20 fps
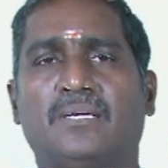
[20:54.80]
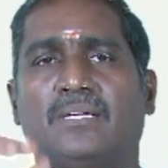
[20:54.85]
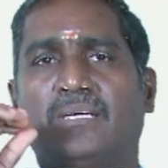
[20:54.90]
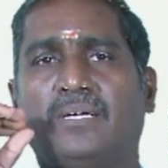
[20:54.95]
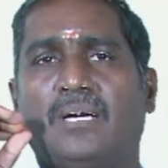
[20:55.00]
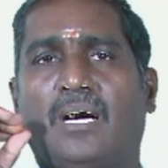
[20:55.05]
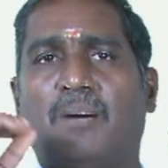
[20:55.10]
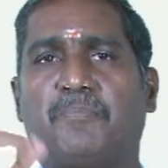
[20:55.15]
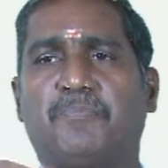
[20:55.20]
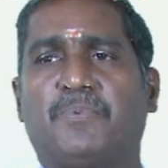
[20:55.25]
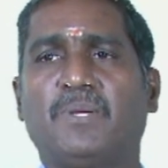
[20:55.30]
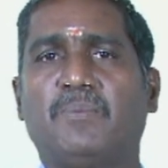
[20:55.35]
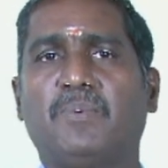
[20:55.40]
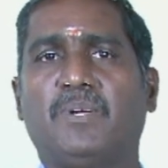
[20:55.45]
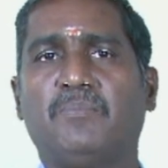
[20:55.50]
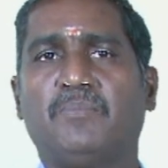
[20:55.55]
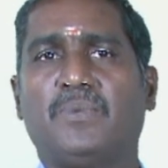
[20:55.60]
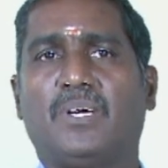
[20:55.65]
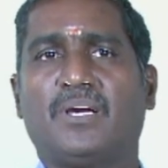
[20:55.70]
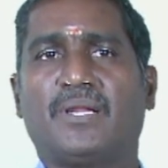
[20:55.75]

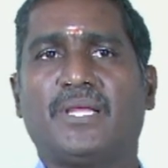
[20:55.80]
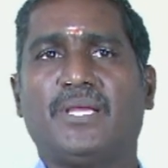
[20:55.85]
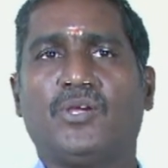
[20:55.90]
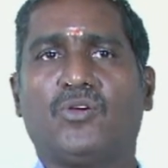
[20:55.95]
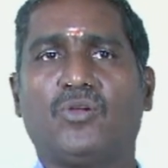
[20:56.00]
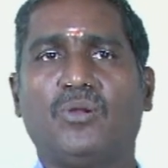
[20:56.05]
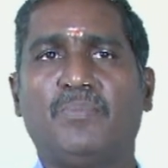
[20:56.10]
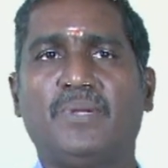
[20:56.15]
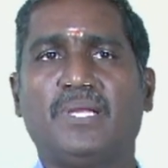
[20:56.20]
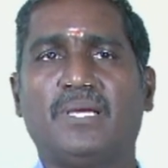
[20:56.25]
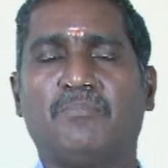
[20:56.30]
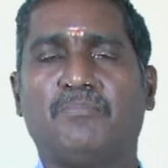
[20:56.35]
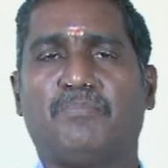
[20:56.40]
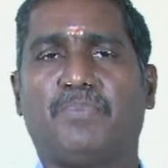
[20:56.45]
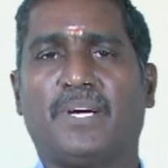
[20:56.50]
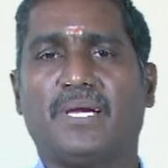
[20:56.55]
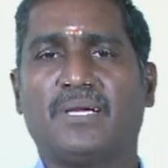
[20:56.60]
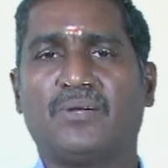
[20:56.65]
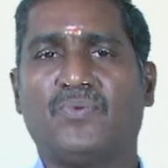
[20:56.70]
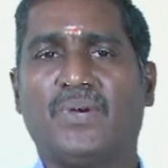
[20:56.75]
optimum or equilibrium
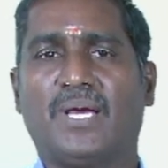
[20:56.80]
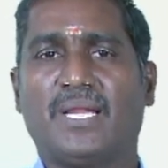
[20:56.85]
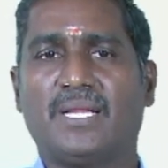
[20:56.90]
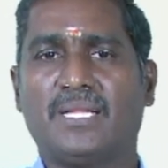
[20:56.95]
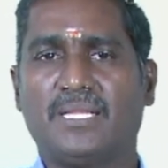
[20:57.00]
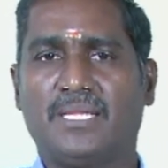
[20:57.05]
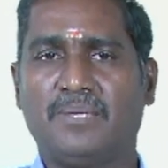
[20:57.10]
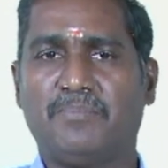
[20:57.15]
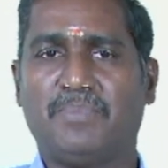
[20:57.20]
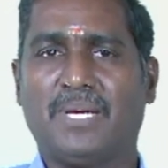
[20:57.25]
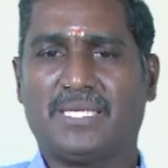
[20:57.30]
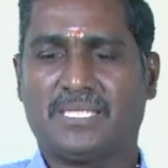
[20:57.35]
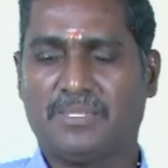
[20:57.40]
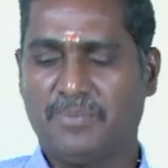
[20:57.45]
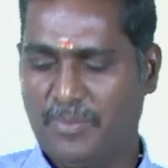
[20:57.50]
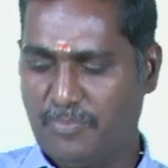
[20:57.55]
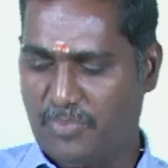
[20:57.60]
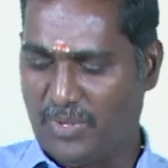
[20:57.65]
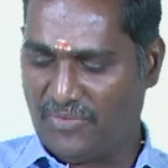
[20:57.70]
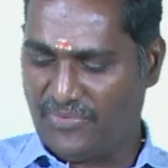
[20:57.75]
point wherein the maximum
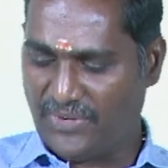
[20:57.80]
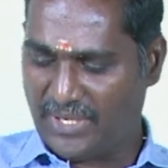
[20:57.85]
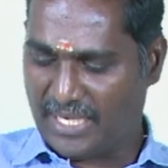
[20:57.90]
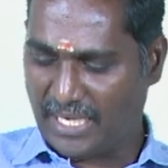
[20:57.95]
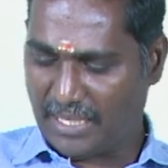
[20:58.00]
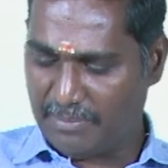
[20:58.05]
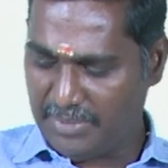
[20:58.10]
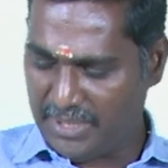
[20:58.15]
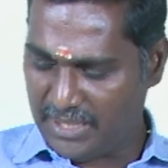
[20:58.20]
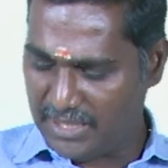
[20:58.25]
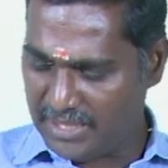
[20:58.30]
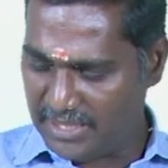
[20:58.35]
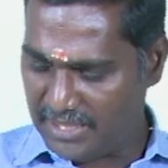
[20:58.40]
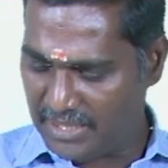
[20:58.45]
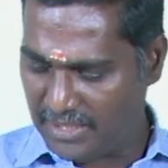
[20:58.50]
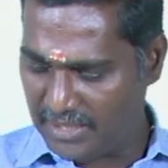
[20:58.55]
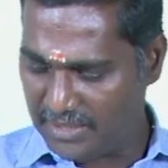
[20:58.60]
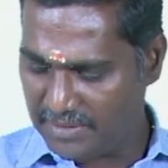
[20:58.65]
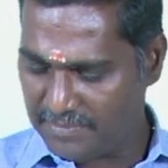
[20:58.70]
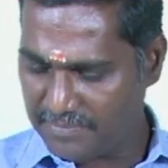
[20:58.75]
profit can be
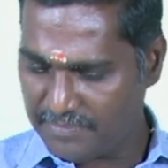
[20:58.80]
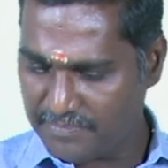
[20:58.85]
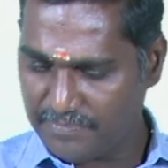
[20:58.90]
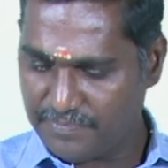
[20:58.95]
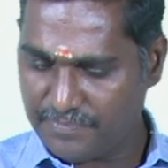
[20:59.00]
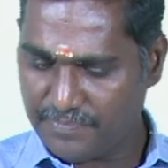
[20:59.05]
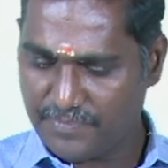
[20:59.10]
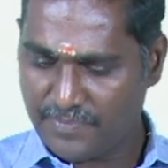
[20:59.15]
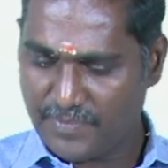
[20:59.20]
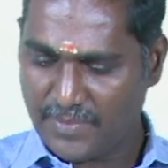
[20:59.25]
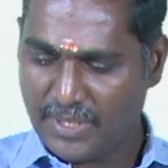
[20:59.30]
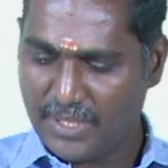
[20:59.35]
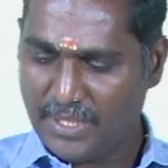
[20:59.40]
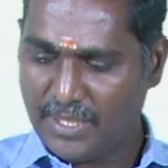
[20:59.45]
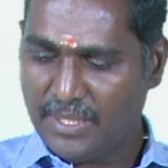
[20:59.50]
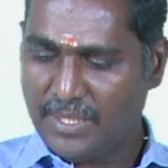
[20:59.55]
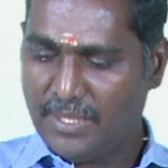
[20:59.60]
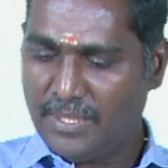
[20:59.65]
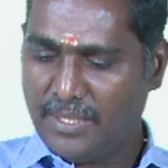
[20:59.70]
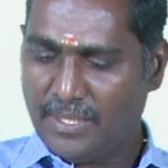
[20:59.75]
earned,
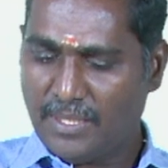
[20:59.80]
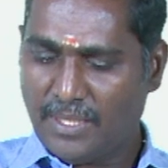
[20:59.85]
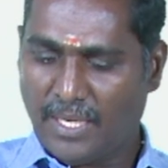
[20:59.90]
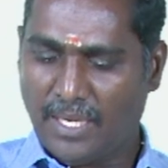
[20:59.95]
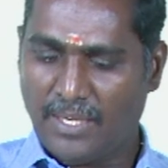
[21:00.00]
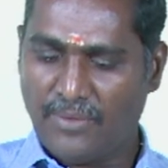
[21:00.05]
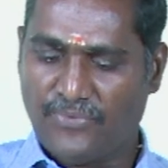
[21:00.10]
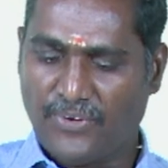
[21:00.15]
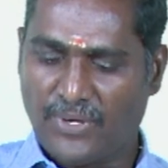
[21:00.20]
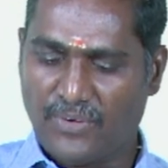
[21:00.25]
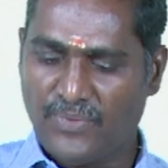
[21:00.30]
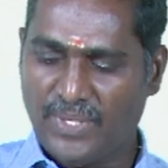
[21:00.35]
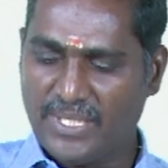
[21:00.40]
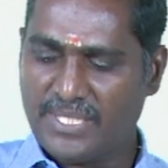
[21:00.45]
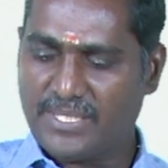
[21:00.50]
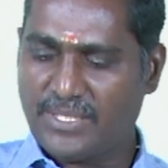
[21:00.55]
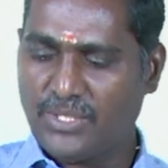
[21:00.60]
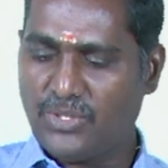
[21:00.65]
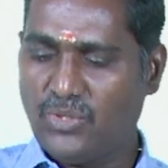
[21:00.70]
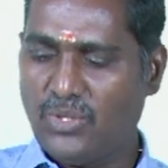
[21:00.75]
and for
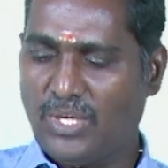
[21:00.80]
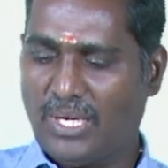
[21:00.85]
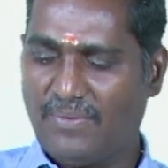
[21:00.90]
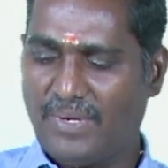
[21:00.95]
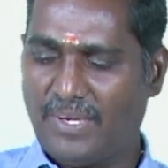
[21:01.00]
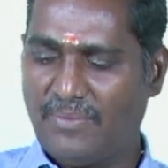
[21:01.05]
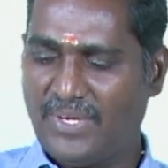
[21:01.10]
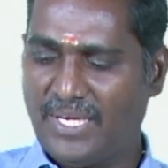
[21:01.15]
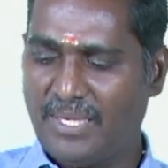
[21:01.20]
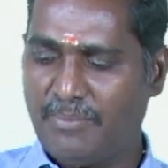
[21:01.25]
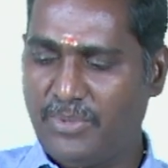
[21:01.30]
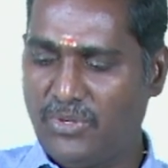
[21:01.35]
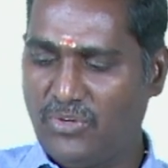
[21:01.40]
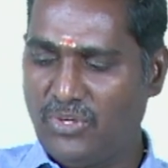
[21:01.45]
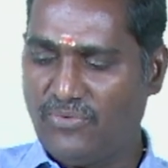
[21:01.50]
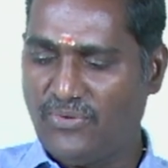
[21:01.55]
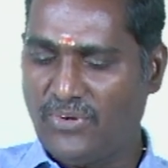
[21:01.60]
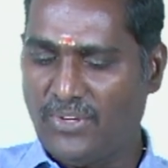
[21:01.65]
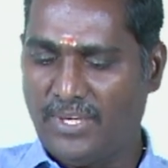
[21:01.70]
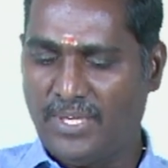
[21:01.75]
which you have a very
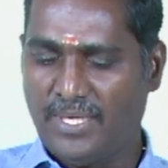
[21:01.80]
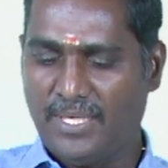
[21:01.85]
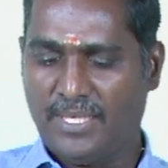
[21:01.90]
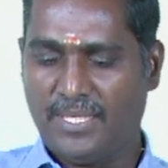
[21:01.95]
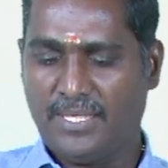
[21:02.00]
beautiful